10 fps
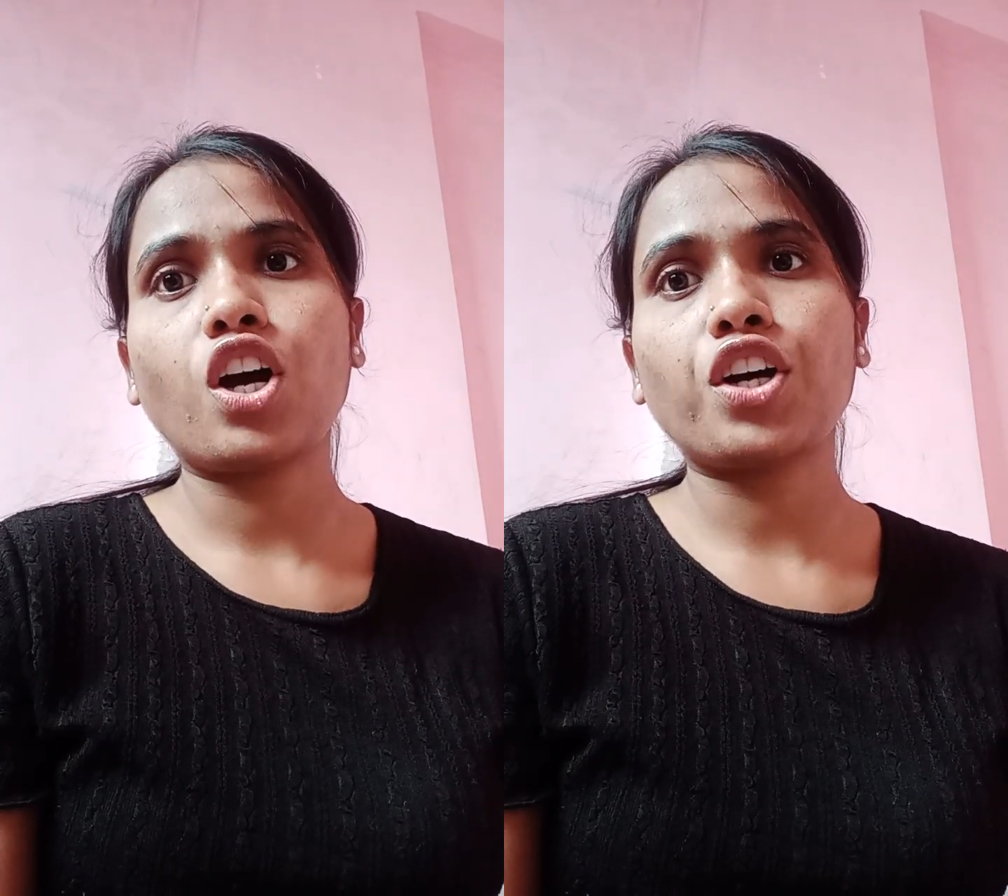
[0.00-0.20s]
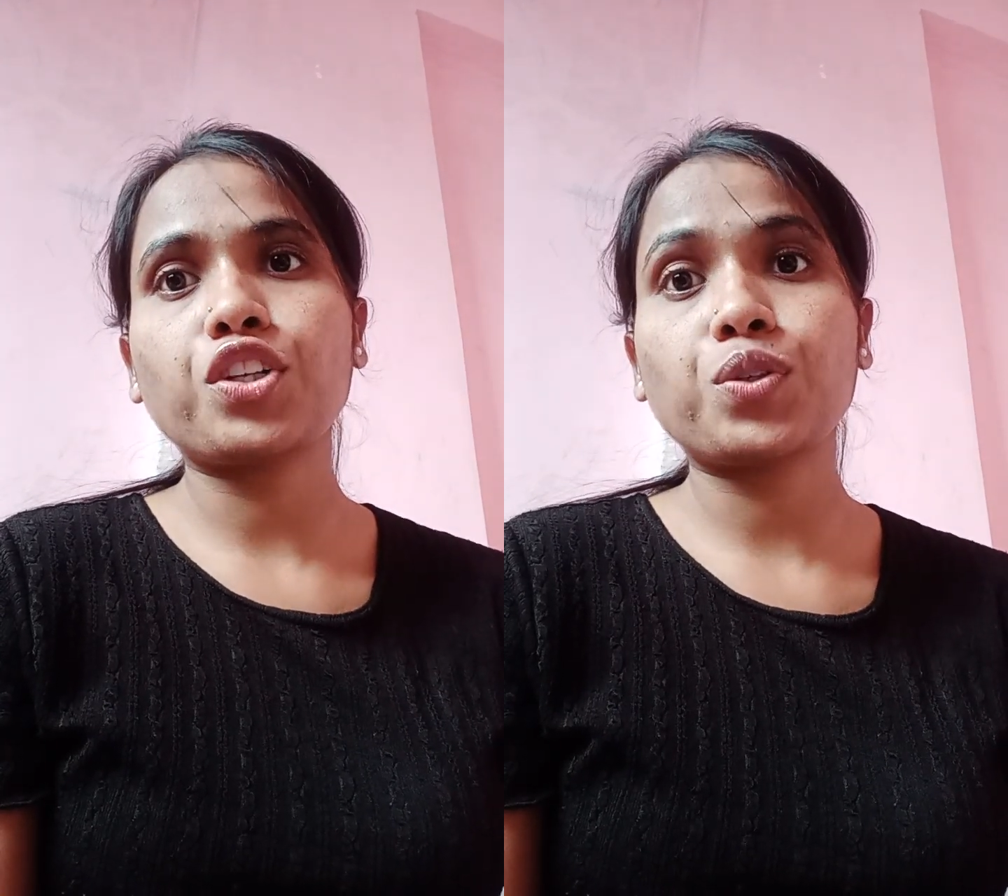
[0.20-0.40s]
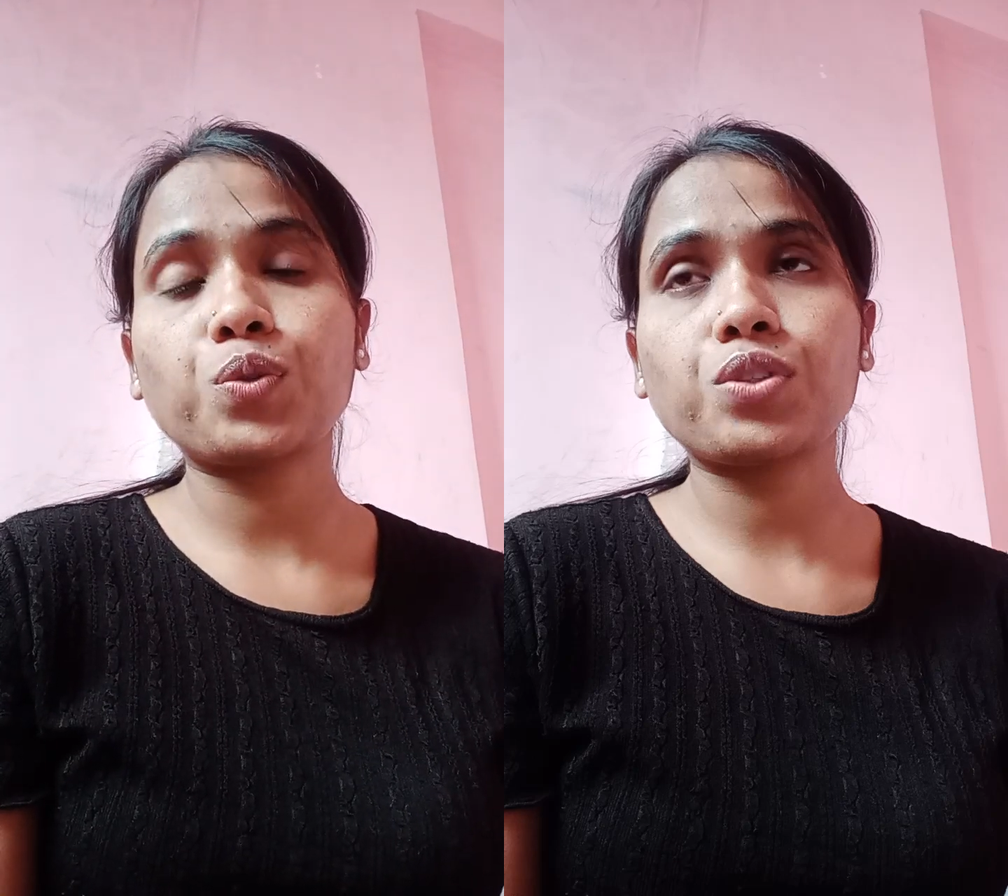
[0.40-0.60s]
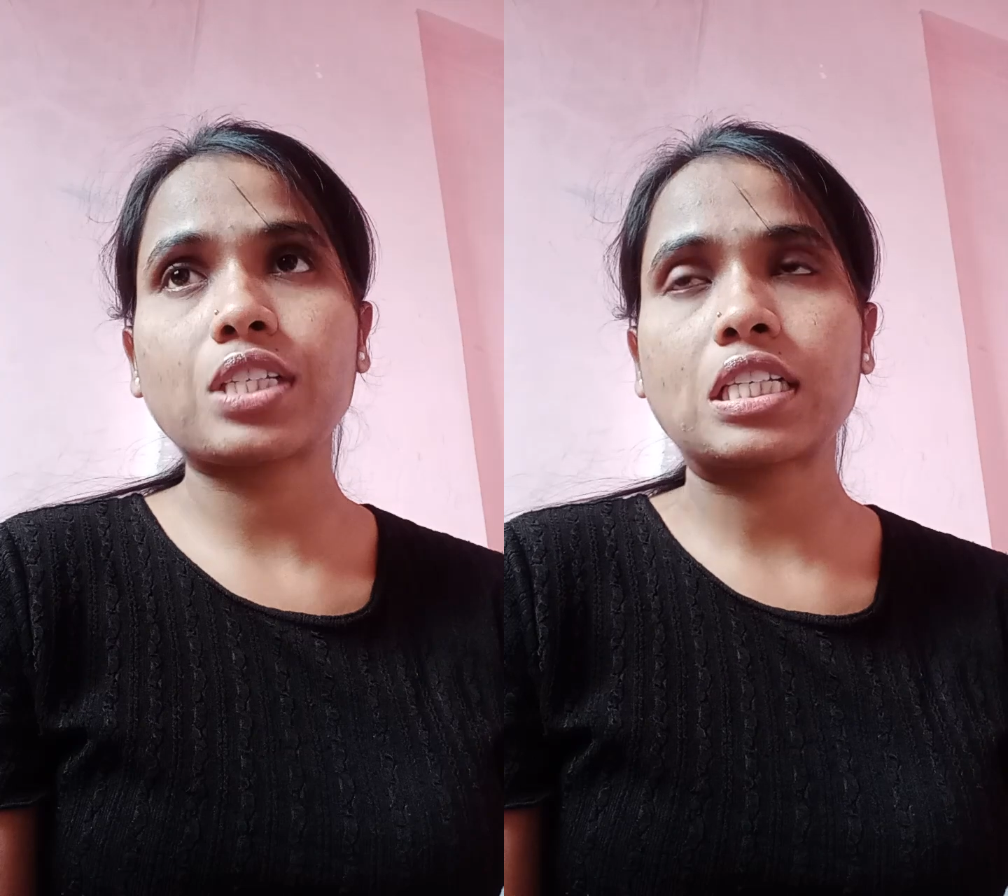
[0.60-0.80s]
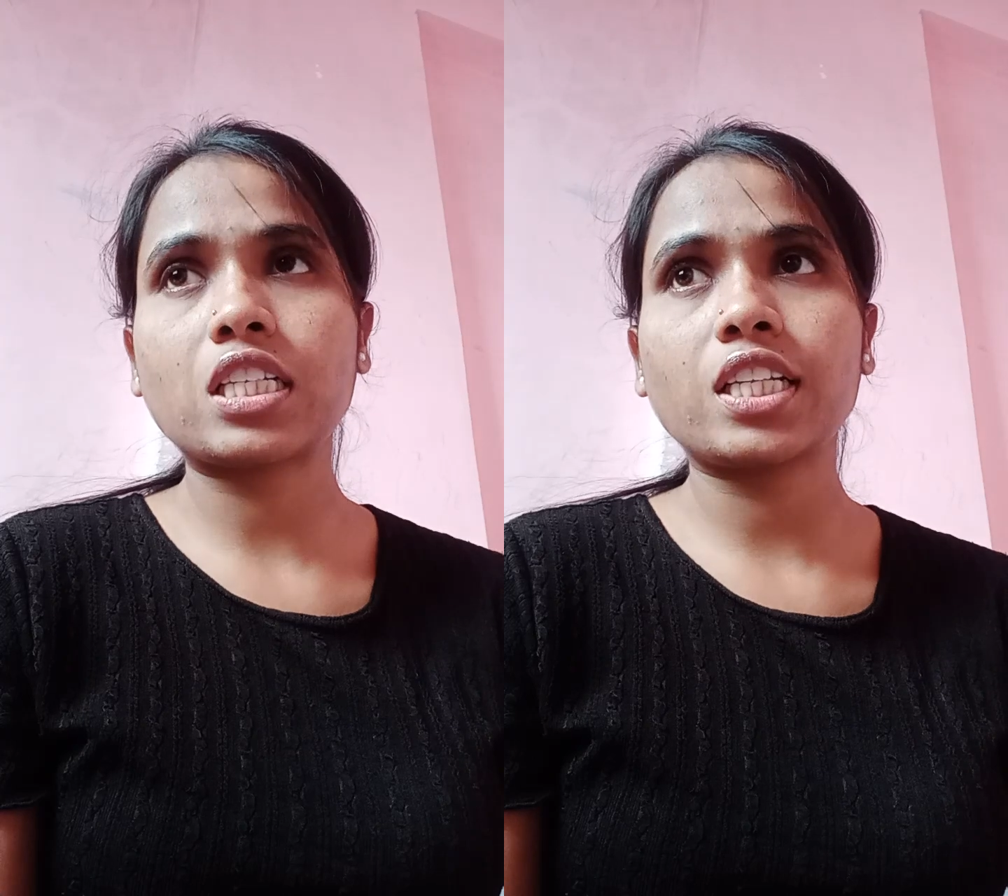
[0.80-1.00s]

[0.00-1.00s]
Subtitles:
issues in